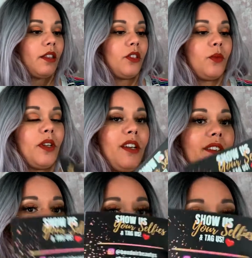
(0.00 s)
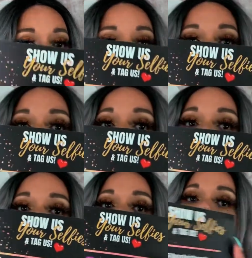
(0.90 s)
This one says show us
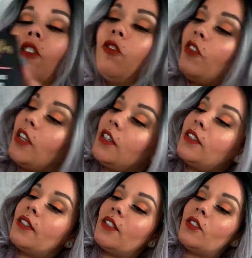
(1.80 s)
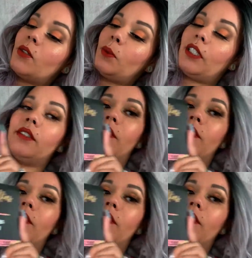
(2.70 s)
your selfies so we